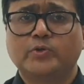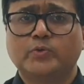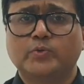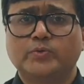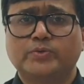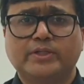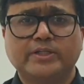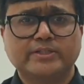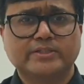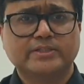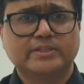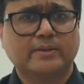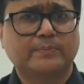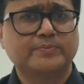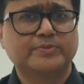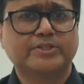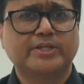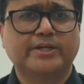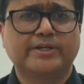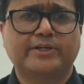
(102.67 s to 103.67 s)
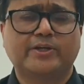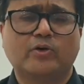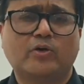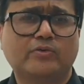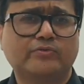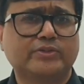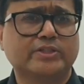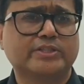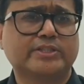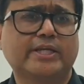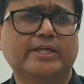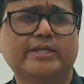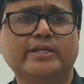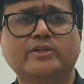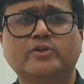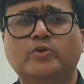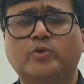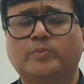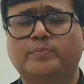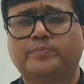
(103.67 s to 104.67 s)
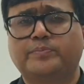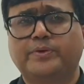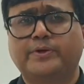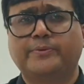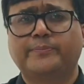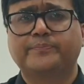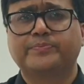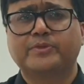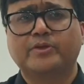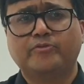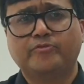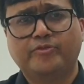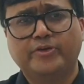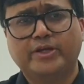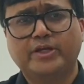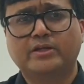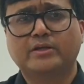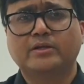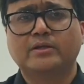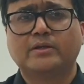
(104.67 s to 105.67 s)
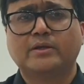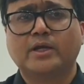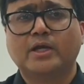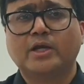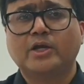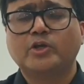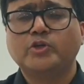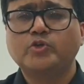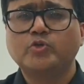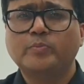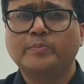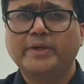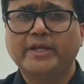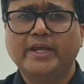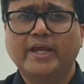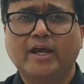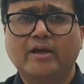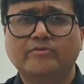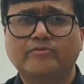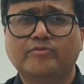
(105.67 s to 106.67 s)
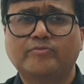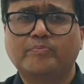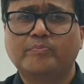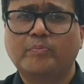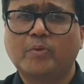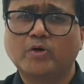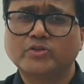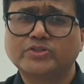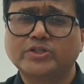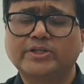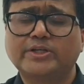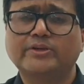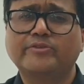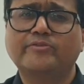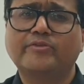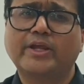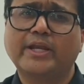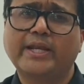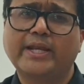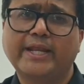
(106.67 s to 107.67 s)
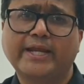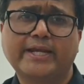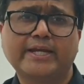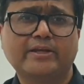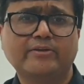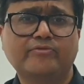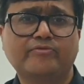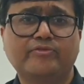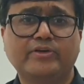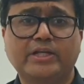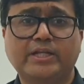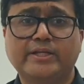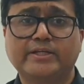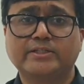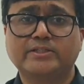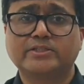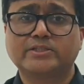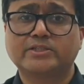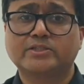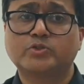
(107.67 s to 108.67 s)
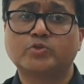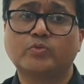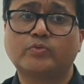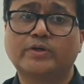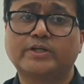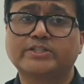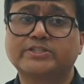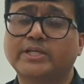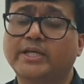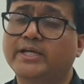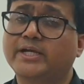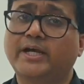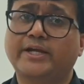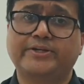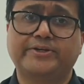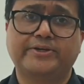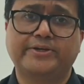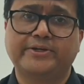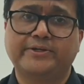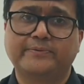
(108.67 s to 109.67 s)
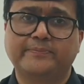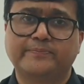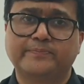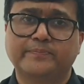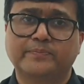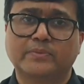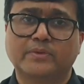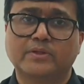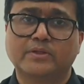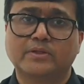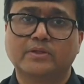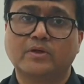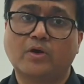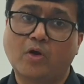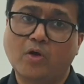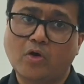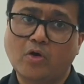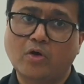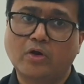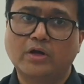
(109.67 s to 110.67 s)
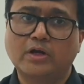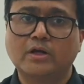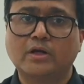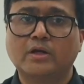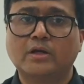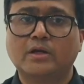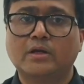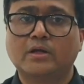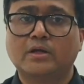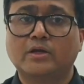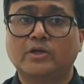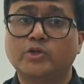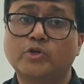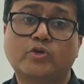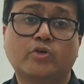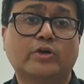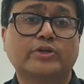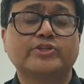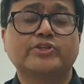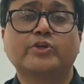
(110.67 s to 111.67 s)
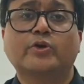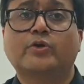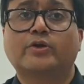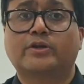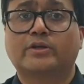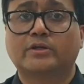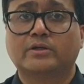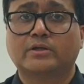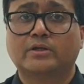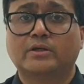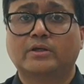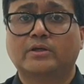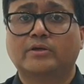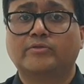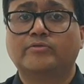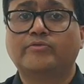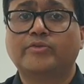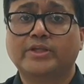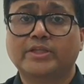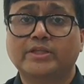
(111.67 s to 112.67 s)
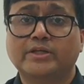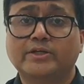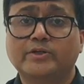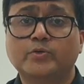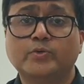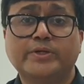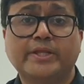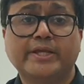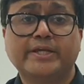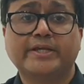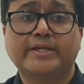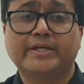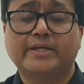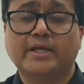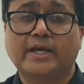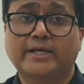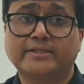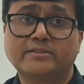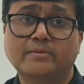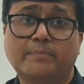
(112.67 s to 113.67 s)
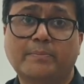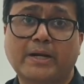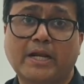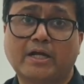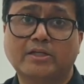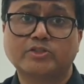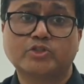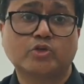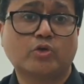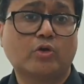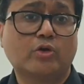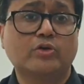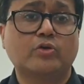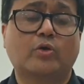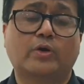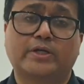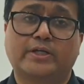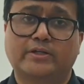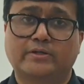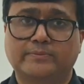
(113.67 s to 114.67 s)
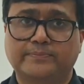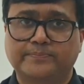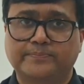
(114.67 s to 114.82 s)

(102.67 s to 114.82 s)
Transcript: to this subset of the second group where you may have positive and negative feelings towards psychiatry, or you're not sure whether to take it as a branch or not.